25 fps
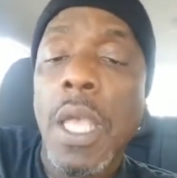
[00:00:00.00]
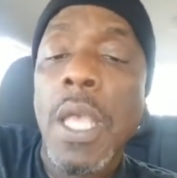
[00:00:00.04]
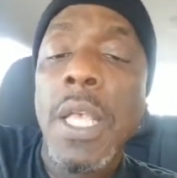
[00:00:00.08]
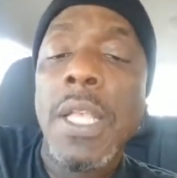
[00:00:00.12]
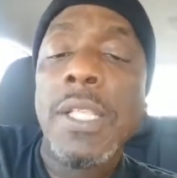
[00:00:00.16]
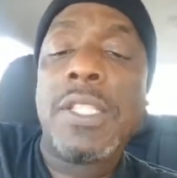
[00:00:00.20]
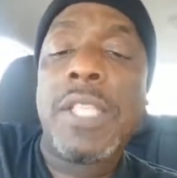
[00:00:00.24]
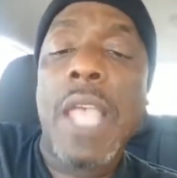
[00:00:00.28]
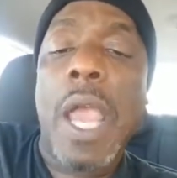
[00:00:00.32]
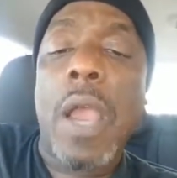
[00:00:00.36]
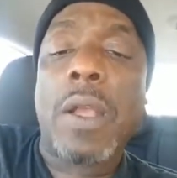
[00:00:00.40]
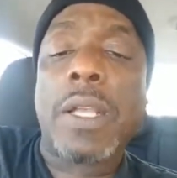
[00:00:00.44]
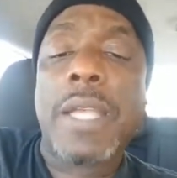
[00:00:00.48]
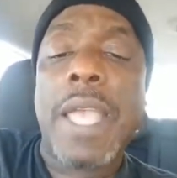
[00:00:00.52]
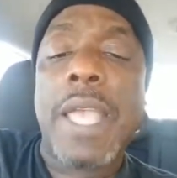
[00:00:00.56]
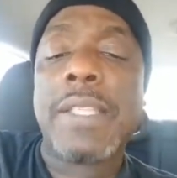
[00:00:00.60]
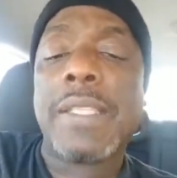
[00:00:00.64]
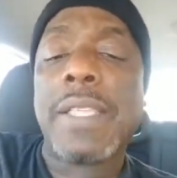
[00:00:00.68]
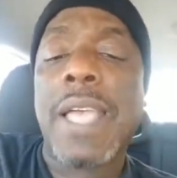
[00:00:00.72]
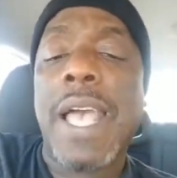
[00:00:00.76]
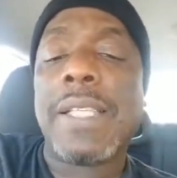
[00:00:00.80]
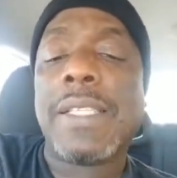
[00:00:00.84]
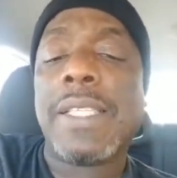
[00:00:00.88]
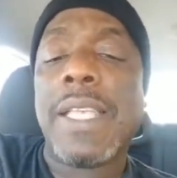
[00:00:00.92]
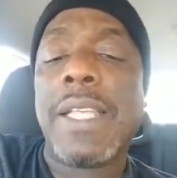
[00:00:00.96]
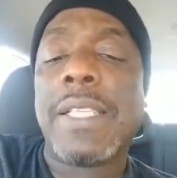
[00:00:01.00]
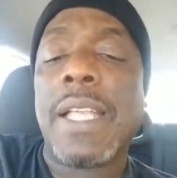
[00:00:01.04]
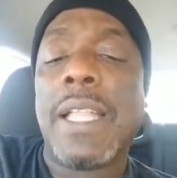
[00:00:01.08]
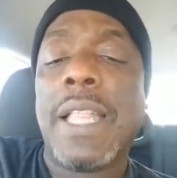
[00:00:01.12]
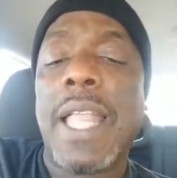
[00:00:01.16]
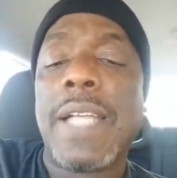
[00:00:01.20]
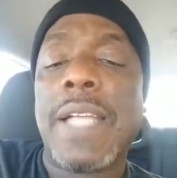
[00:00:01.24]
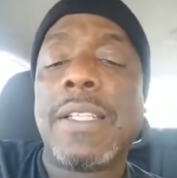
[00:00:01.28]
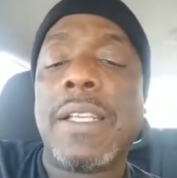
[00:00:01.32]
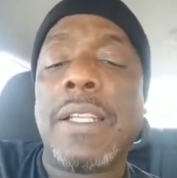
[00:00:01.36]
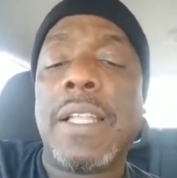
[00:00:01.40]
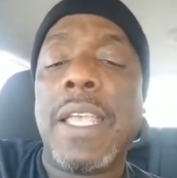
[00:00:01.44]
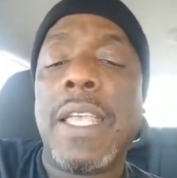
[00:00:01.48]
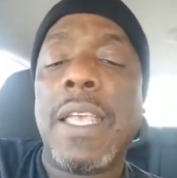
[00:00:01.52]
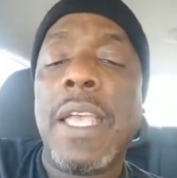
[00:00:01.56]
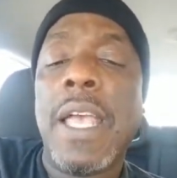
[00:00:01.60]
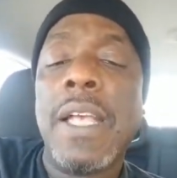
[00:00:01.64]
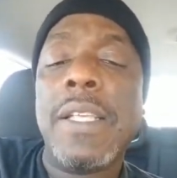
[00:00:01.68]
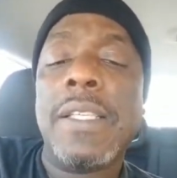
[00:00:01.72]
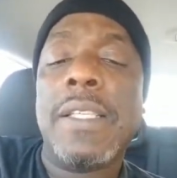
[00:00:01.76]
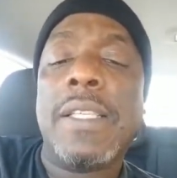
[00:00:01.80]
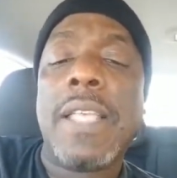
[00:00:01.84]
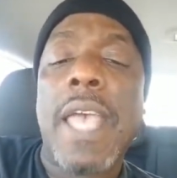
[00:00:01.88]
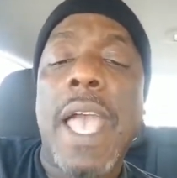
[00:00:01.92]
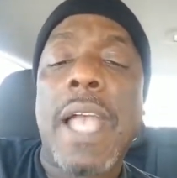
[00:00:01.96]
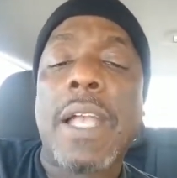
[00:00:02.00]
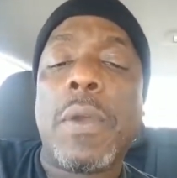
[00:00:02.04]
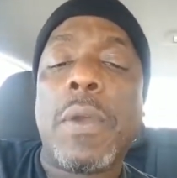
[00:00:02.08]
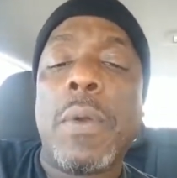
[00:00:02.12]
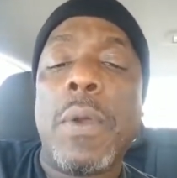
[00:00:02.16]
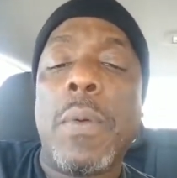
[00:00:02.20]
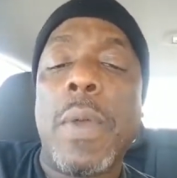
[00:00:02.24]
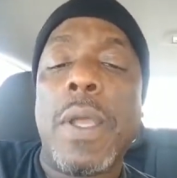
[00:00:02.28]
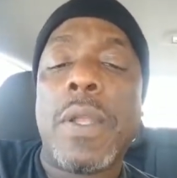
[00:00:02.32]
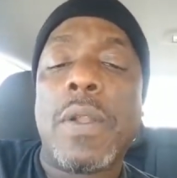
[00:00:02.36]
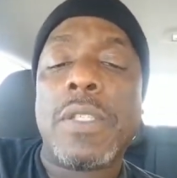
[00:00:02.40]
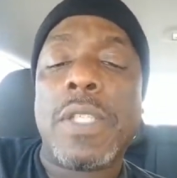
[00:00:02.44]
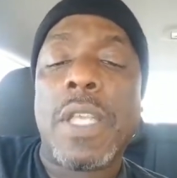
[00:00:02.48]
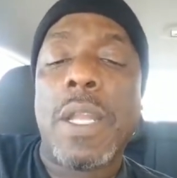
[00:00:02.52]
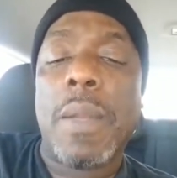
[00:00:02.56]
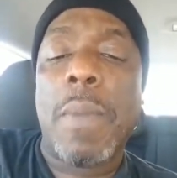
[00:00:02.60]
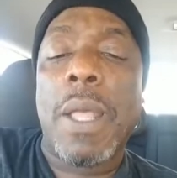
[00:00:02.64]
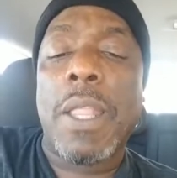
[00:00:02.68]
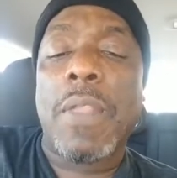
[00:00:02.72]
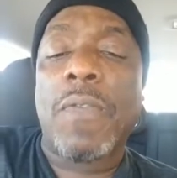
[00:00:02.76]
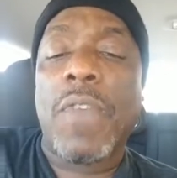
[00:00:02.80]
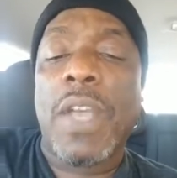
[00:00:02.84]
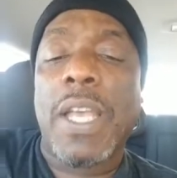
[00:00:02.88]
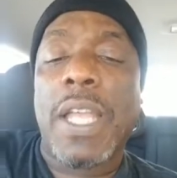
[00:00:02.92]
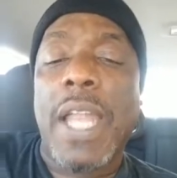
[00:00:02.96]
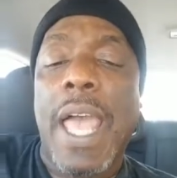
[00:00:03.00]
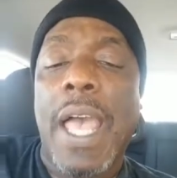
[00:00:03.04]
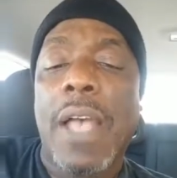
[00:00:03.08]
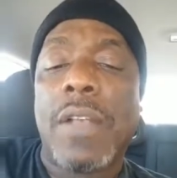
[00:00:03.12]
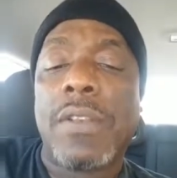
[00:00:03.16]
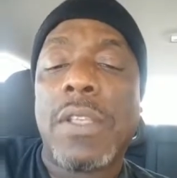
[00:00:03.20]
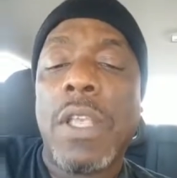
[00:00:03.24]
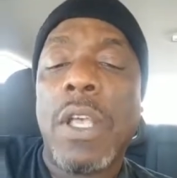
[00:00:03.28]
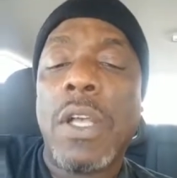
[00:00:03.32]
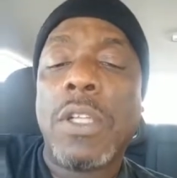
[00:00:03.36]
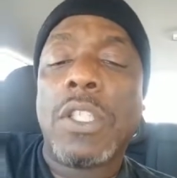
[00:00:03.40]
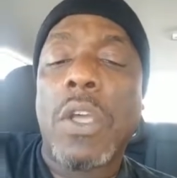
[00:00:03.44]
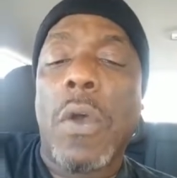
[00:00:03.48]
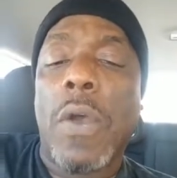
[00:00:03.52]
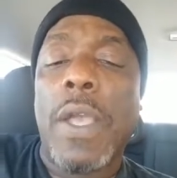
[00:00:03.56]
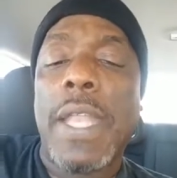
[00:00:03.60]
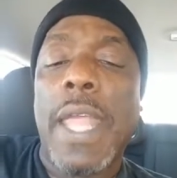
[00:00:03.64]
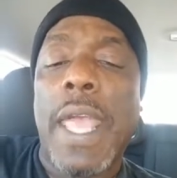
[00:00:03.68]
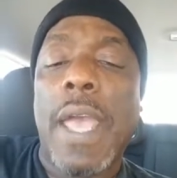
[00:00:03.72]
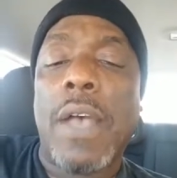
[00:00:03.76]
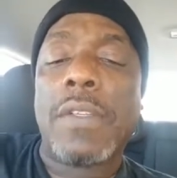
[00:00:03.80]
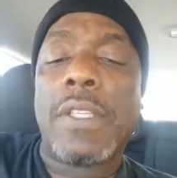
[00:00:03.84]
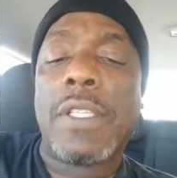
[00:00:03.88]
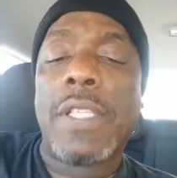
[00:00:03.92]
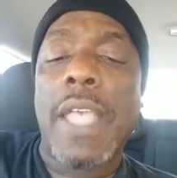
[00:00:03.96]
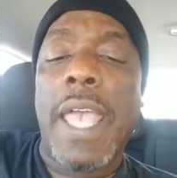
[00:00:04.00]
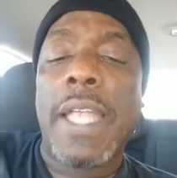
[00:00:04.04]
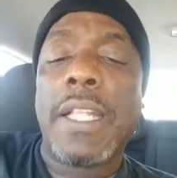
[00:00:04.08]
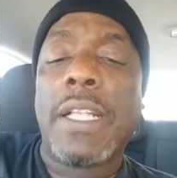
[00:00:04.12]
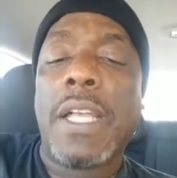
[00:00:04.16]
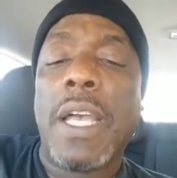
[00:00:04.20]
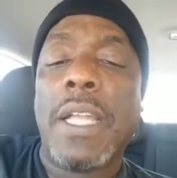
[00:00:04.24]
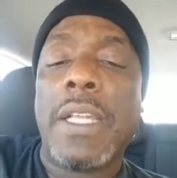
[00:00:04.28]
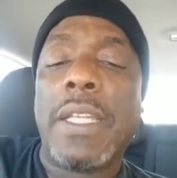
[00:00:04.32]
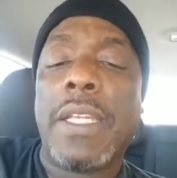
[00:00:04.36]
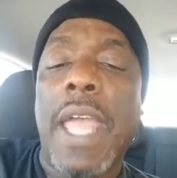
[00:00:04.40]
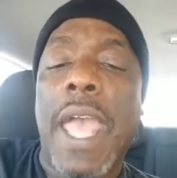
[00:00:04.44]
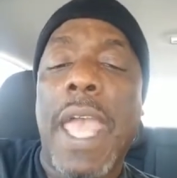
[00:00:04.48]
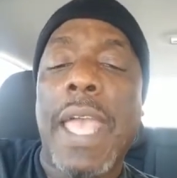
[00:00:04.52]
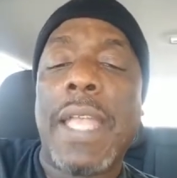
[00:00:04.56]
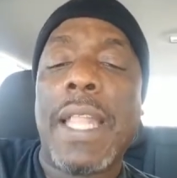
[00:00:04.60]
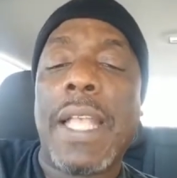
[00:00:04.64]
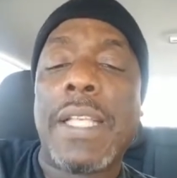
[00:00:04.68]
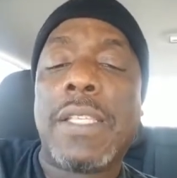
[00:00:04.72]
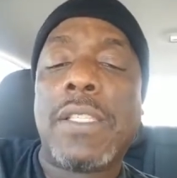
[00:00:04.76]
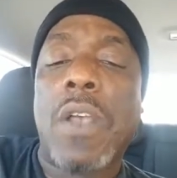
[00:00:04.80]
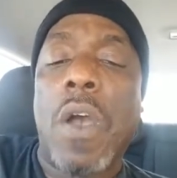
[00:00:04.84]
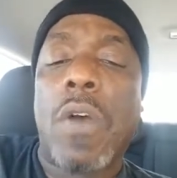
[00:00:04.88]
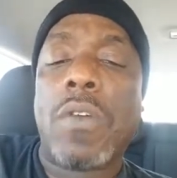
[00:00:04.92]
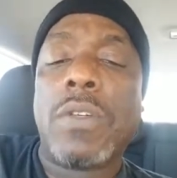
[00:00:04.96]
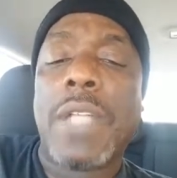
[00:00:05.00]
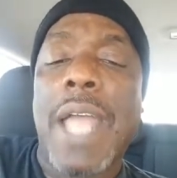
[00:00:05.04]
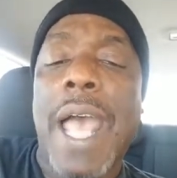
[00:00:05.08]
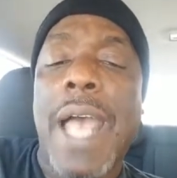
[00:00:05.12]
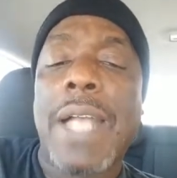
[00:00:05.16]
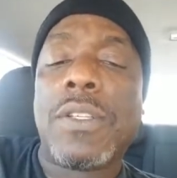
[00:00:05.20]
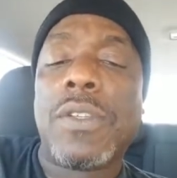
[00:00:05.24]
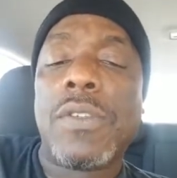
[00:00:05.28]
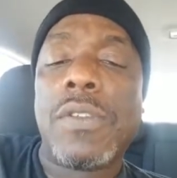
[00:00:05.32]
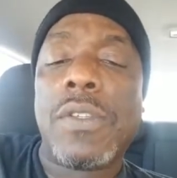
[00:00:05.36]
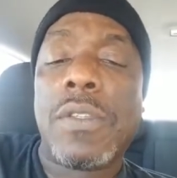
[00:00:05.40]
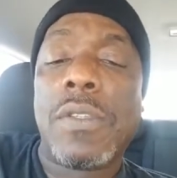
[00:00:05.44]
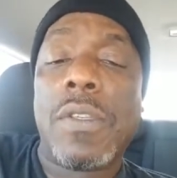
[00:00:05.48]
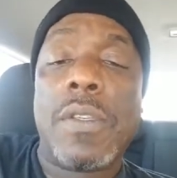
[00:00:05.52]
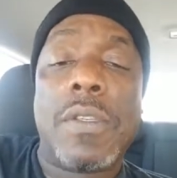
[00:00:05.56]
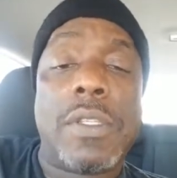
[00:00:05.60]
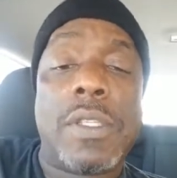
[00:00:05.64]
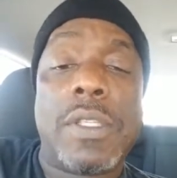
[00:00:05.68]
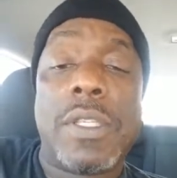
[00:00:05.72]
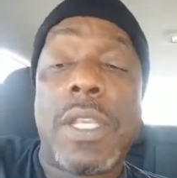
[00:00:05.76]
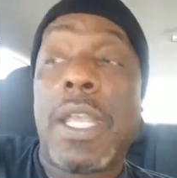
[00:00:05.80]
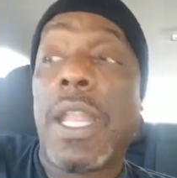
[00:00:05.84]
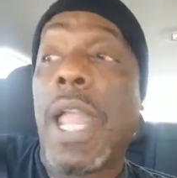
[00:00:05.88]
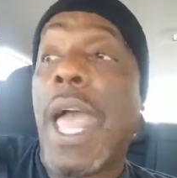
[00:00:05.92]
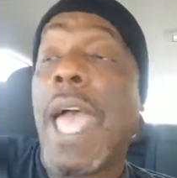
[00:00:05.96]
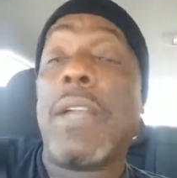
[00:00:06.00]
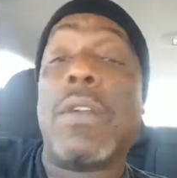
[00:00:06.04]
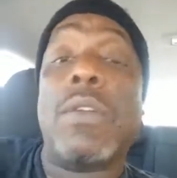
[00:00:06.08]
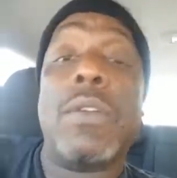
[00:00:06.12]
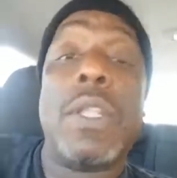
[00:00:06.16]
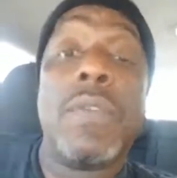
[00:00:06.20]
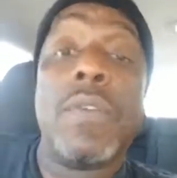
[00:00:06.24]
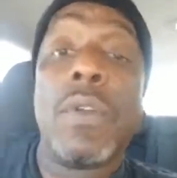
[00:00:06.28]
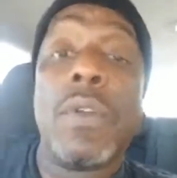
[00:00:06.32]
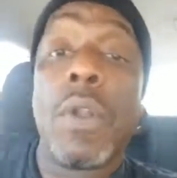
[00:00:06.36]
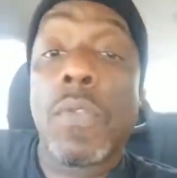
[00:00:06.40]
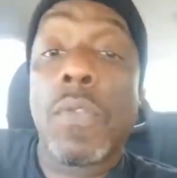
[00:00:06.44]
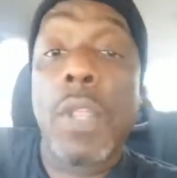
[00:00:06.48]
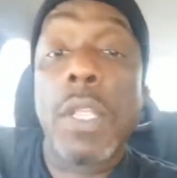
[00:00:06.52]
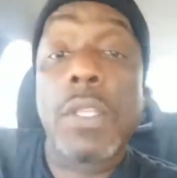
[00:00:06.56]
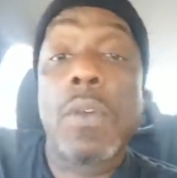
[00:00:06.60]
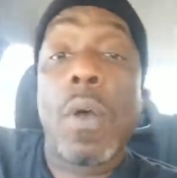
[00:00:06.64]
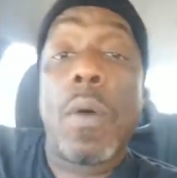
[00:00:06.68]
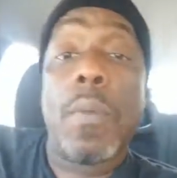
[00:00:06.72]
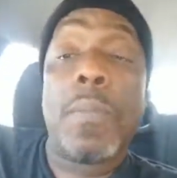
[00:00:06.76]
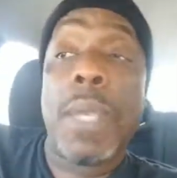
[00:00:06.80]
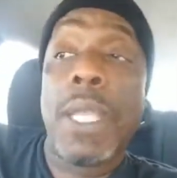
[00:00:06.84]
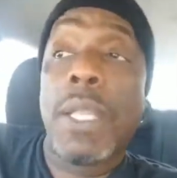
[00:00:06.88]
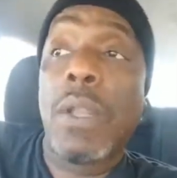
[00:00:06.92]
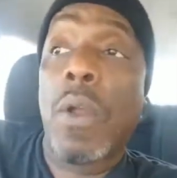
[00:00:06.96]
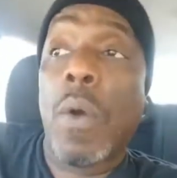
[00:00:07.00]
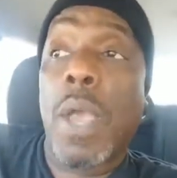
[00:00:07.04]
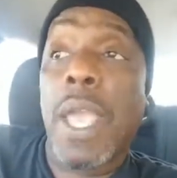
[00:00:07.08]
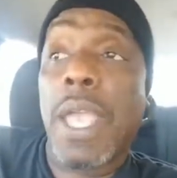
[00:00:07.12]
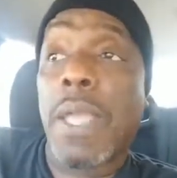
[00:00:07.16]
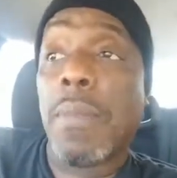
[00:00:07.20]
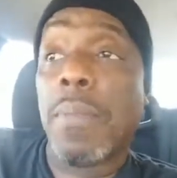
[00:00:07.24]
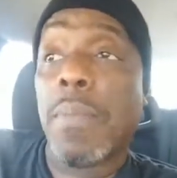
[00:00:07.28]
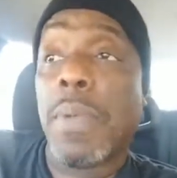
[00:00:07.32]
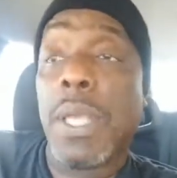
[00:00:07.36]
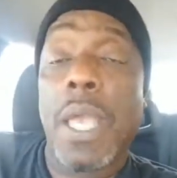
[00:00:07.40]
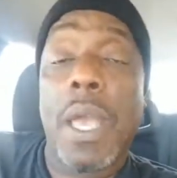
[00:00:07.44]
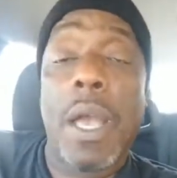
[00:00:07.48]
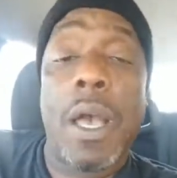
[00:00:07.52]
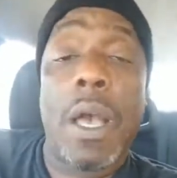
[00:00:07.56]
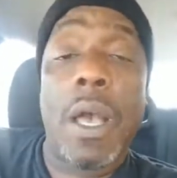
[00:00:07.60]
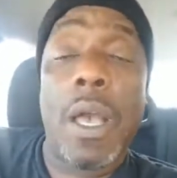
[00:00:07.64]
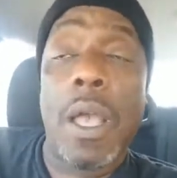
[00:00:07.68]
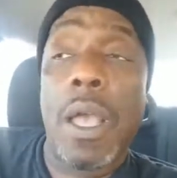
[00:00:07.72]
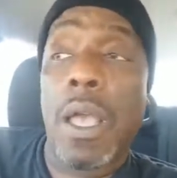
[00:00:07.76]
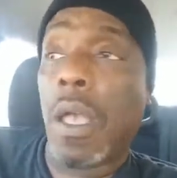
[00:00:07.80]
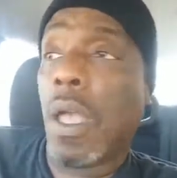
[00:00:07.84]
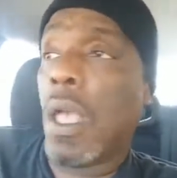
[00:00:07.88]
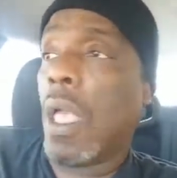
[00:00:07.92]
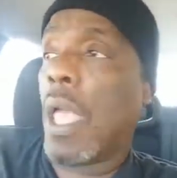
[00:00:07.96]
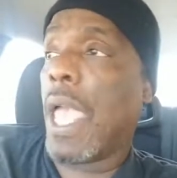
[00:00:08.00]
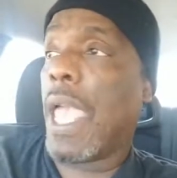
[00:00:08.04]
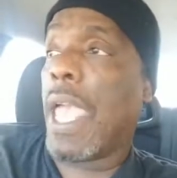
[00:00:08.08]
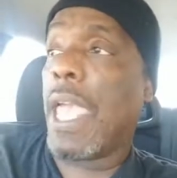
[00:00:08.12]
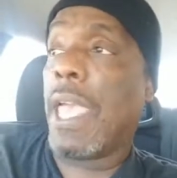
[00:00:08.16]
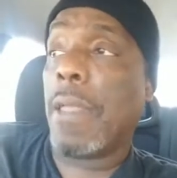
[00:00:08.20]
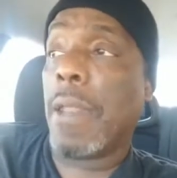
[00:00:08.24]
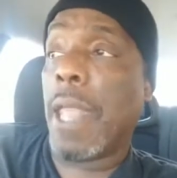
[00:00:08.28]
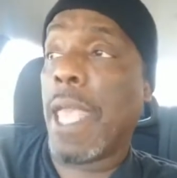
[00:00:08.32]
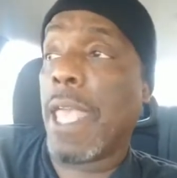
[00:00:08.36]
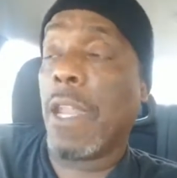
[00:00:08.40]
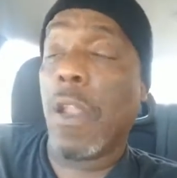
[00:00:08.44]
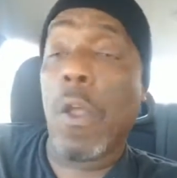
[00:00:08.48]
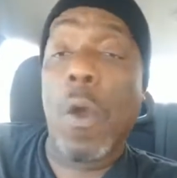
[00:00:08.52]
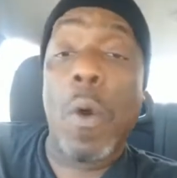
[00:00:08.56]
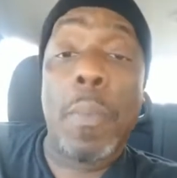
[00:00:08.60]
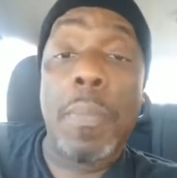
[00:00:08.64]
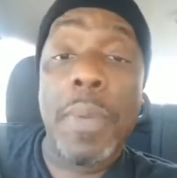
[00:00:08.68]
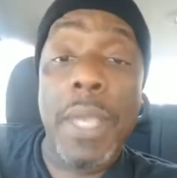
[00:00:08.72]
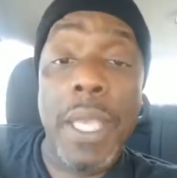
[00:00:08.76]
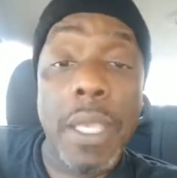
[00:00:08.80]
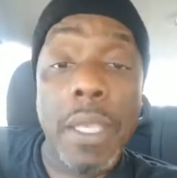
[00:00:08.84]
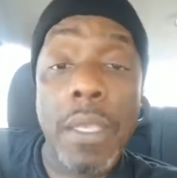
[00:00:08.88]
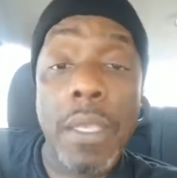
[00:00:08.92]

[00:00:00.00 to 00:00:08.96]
Sarah K. Scott says allegedly. Zachary Reynolds in the motherfucking house. Tony Dale saying good day, let's go Dodgers. Shit, I don't even know if there's gonna be no NLB.